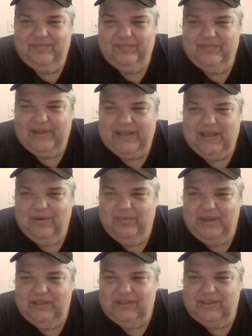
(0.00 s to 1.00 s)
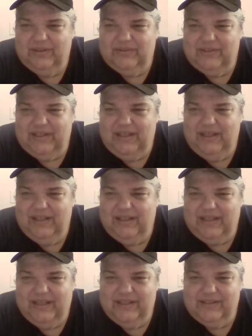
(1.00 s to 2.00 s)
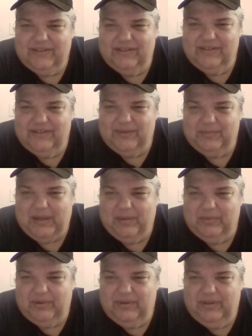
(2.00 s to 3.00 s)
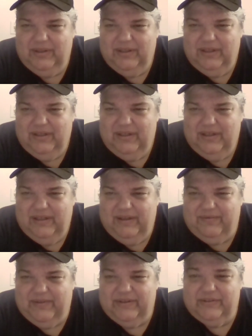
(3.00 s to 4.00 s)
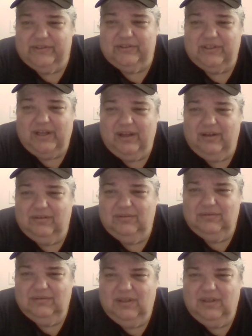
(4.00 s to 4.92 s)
I can't wait to go see Kiss in September if there's a show.